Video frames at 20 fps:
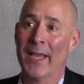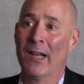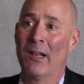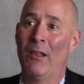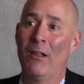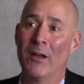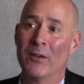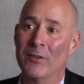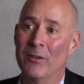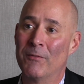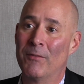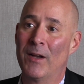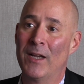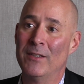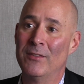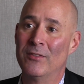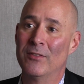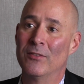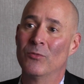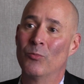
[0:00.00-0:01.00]
analog
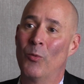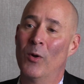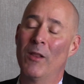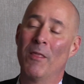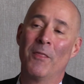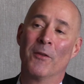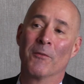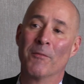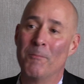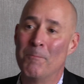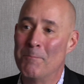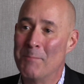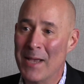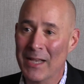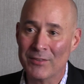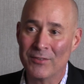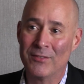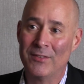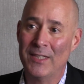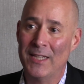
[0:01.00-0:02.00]
devices, one of their
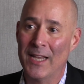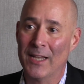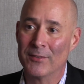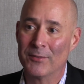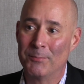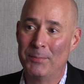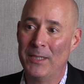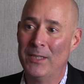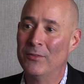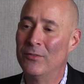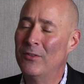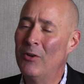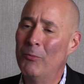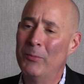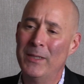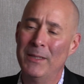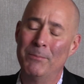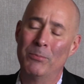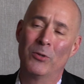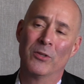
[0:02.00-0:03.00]
best DSPs.
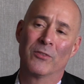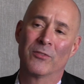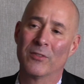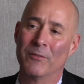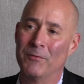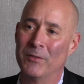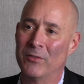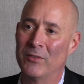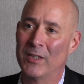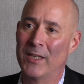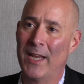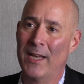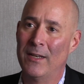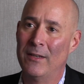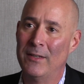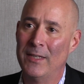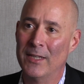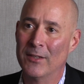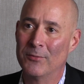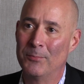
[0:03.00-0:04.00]
Nobody puts
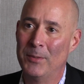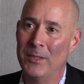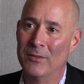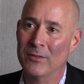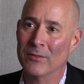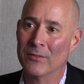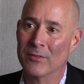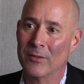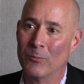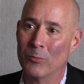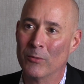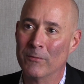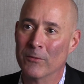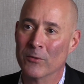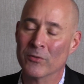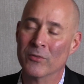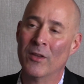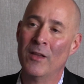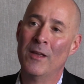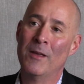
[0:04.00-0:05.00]
sophisticated DSPs in
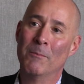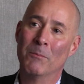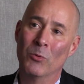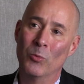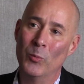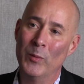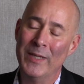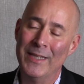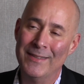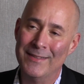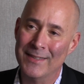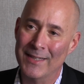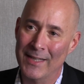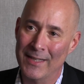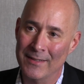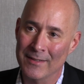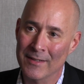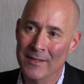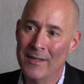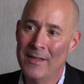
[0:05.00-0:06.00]
subwoofers, but we
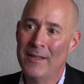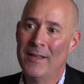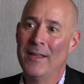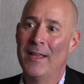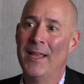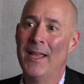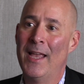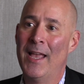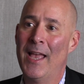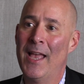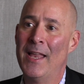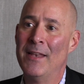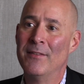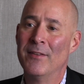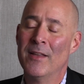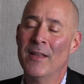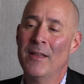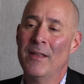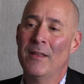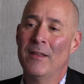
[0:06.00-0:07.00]
did. And
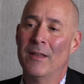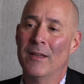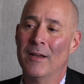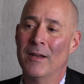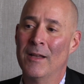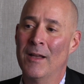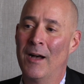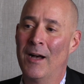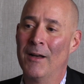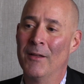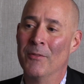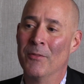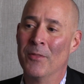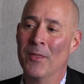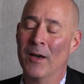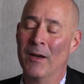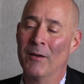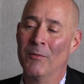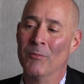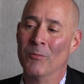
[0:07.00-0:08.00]

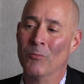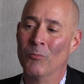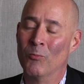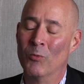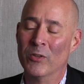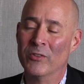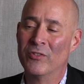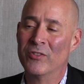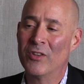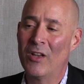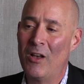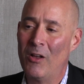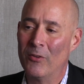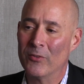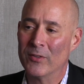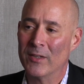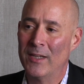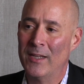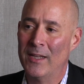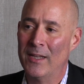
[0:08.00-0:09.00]
the
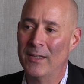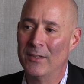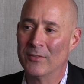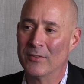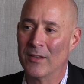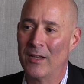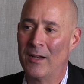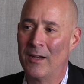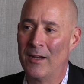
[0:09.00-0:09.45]
result is